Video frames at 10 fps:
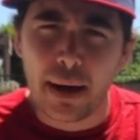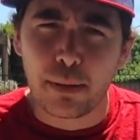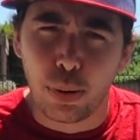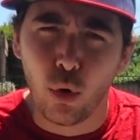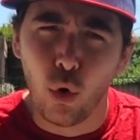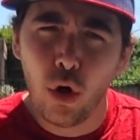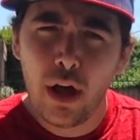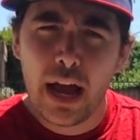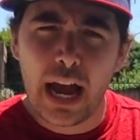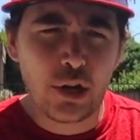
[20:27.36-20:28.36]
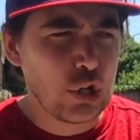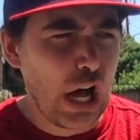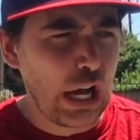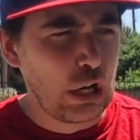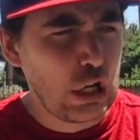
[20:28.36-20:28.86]
by the pool and you're
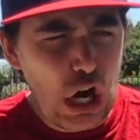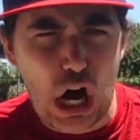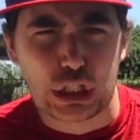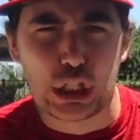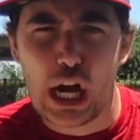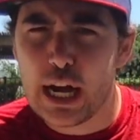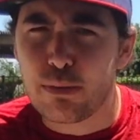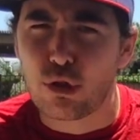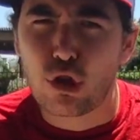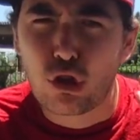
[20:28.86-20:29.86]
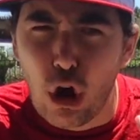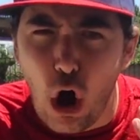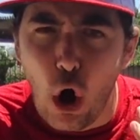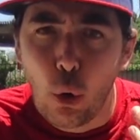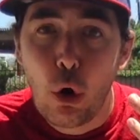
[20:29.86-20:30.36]
like, gosh, I am
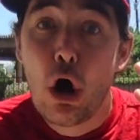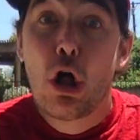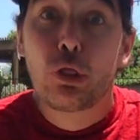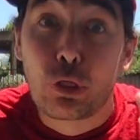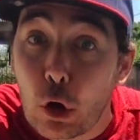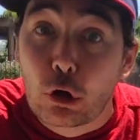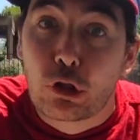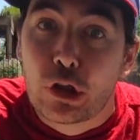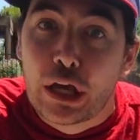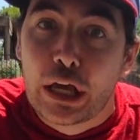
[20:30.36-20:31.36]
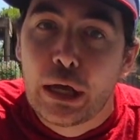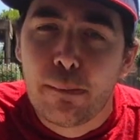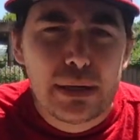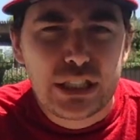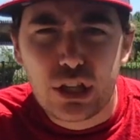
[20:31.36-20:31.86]
so thirsty,
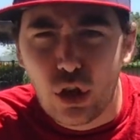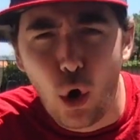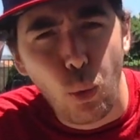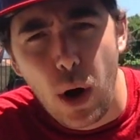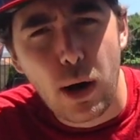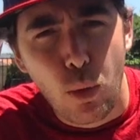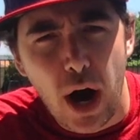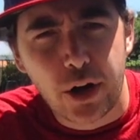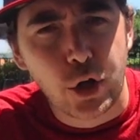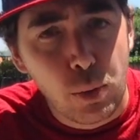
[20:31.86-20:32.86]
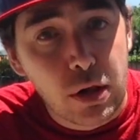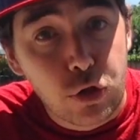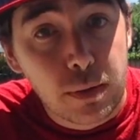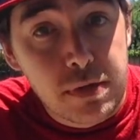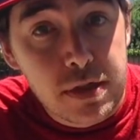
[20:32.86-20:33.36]
but you don't want water, you want
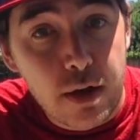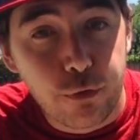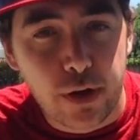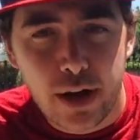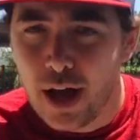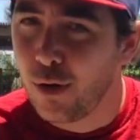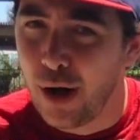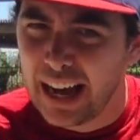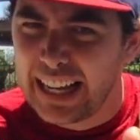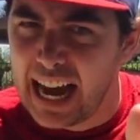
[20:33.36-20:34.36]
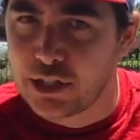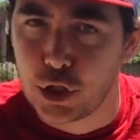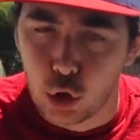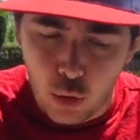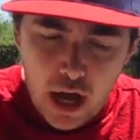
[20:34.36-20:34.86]
something different? Well, I got
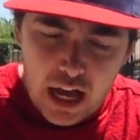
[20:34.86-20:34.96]
you.